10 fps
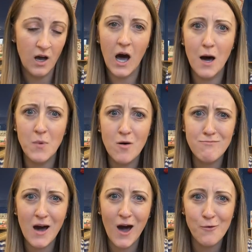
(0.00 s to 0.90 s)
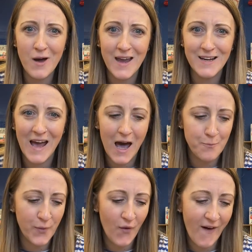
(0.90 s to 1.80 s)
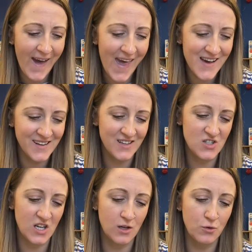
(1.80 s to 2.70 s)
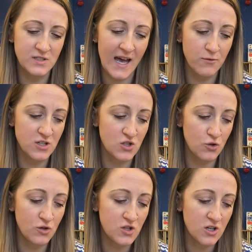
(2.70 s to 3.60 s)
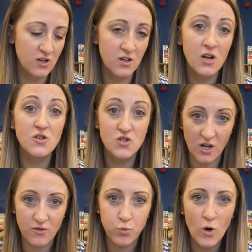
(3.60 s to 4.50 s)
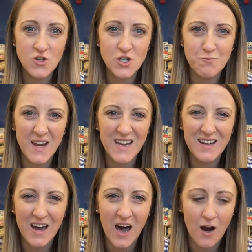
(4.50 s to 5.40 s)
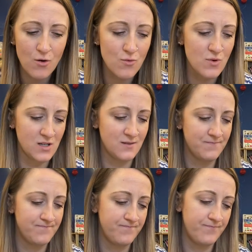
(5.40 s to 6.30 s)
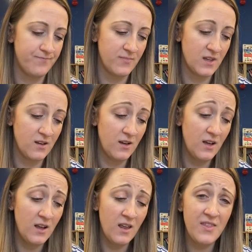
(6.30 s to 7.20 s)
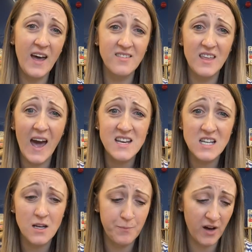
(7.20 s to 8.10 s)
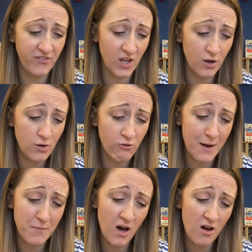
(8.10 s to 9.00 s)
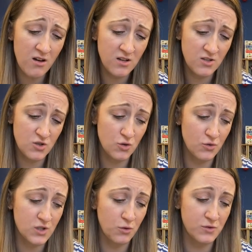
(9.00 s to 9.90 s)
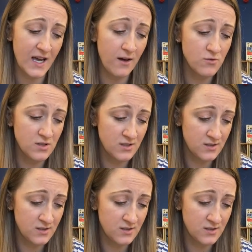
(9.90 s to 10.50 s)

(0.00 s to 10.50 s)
"I'm on my way now, boy," she called down to George. "Just watch me go." "That's the attic above you, Grandma," George called out.